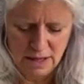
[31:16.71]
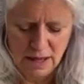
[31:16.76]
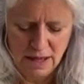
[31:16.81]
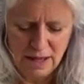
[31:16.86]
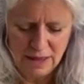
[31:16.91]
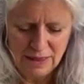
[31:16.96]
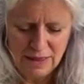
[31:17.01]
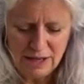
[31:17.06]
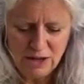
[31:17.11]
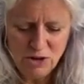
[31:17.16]

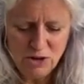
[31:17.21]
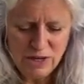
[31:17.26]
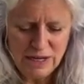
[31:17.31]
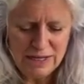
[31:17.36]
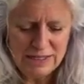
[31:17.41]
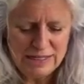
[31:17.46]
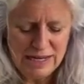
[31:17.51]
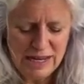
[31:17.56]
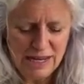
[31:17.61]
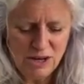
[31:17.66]
then you're going
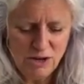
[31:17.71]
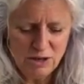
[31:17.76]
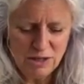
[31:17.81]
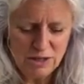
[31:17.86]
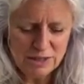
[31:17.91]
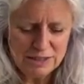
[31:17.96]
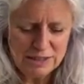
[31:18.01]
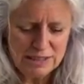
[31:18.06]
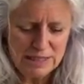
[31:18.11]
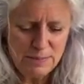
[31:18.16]
to take your little
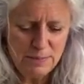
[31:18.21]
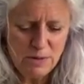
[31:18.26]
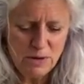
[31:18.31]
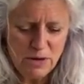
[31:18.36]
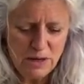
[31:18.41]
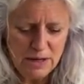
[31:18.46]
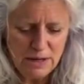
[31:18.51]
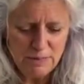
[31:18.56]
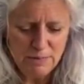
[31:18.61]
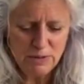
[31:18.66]
slipper
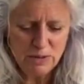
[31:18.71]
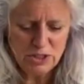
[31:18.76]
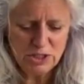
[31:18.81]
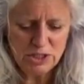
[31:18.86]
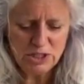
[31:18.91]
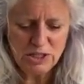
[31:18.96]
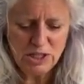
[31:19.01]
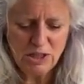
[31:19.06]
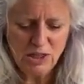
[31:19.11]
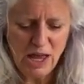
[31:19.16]
and push
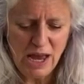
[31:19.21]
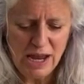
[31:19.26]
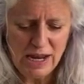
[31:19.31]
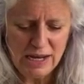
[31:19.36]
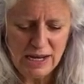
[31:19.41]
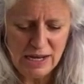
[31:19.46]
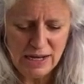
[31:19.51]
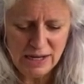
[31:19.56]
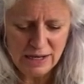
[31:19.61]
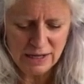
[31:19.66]
the
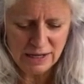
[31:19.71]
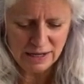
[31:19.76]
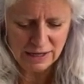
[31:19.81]
lining